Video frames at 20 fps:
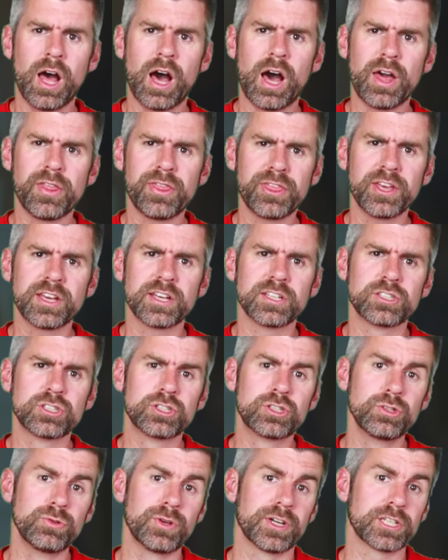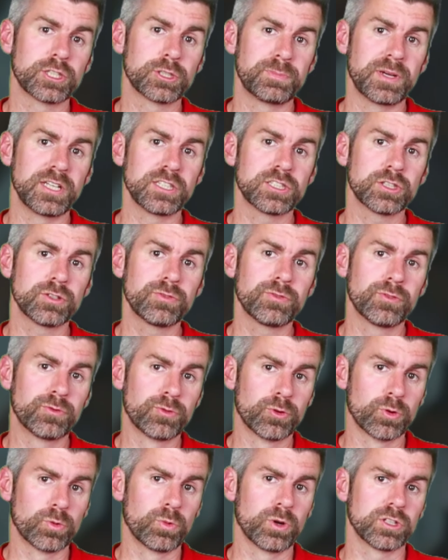I think it's too expensive
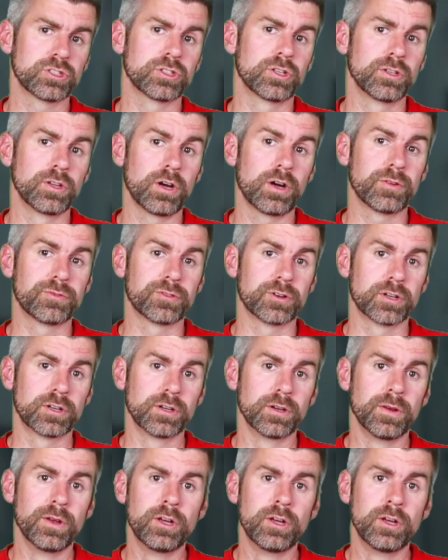for what's on offer.